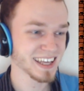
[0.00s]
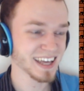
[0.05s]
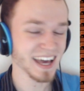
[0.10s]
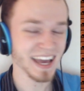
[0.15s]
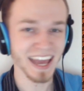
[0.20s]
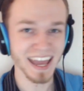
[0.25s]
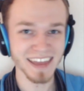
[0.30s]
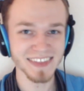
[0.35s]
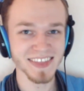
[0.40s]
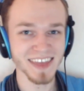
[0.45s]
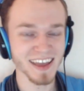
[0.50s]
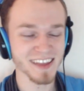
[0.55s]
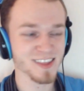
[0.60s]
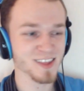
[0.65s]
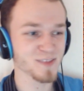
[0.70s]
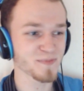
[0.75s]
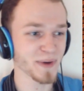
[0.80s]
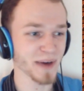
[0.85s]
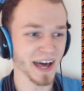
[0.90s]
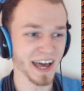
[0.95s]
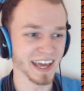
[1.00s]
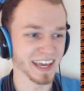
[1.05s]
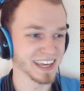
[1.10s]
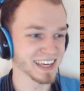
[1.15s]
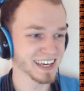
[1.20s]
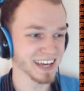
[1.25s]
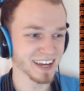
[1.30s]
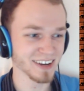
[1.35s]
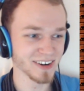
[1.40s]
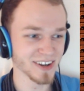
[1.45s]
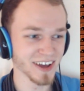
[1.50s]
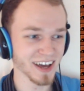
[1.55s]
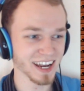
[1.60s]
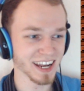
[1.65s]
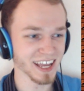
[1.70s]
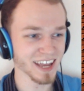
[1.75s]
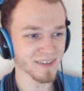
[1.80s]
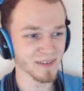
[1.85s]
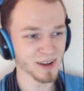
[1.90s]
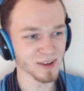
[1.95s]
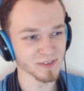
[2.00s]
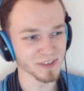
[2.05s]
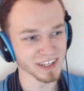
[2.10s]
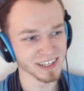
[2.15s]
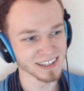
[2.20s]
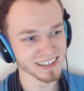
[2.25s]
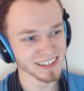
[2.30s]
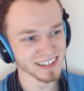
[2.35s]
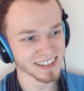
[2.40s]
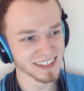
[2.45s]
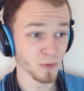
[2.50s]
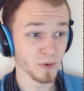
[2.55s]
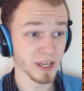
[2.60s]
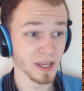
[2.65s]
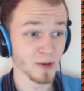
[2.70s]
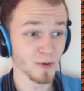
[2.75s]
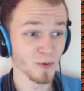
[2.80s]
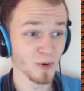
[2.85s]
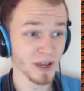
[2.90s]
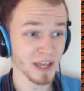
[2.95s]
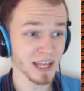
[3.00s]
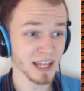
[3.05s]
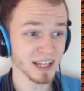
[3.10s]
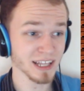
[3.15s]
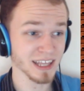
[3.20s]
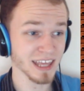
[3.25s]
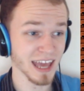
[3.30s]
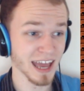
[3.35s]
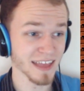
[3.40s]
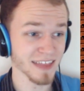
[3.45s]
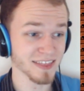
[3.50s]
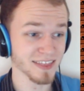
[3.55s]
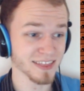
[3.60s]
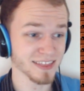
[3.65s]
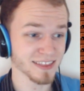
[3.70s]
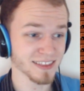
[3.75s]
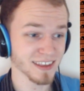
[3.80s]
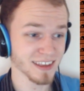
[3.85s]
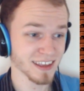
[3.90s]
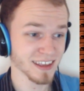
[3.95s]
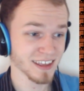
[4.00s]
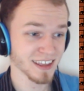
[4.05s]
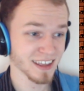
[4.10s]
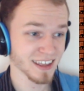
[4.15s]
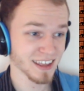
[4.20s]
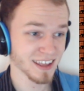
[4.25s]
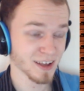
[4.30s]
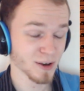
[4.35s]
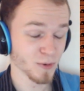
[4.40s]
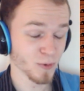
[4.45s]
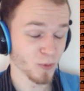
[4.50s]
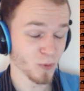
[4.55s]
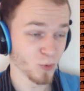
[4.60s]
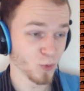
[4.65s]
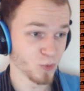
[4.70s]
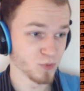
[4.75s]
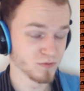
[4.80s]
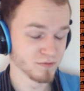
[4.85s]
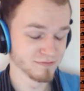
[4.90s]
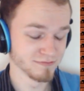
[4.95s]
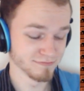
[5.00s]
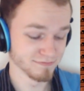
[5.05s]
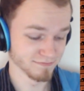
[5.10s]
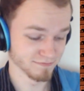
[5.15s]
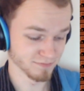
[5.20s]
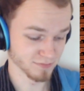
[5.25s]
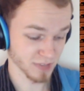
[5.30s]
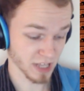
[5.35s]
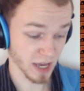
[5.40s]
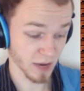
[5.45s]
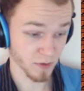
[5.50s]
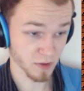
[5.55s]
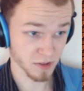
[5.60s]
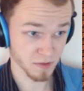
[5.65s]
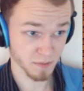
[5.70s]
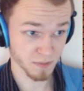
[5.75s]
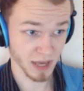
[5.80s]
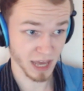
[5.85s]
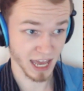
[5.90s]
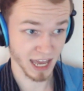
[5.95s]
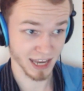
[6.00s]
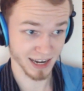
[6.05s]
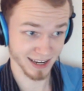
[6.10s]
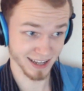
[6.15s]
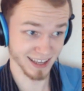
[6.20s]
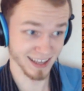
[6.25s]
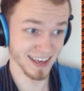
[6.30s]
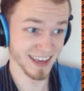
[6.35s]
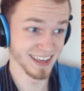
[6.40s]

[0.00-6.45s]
I hate that spike. I don't know how to get rid of it. We will get... Mm, that was bad.